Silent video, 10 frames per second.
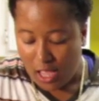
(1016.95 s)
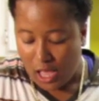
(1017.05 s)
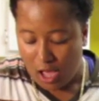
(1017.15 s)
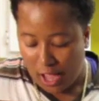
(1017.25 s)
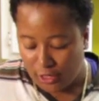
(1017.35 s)

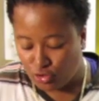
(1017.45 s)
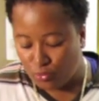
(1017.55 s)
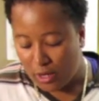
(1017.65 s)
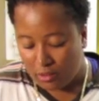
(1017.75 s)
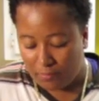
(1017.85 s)
I do
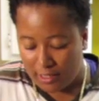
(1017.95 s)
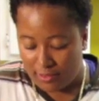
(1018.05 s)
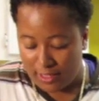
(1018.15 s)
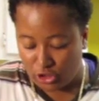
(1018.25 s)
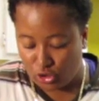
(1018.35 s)

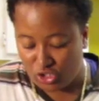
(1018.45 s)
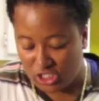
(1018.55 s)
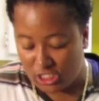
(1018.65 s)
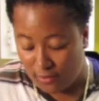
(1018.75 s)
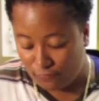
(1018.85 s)
recommend that you
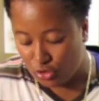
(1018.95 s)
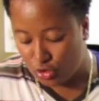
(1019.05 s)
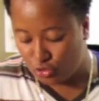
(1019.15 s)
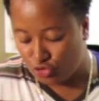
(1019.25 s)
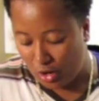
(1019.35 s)
sift
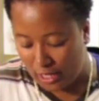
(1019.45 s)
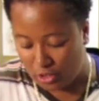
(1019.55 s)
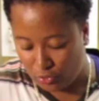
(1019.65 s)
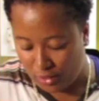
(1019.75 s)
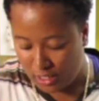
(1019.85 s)
your dry
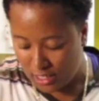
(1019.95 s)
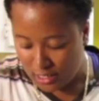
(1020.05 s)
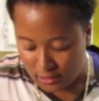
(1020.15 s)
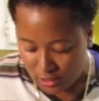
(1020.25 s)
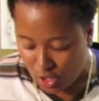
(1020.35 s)

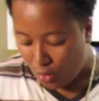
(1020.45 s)
ingredients.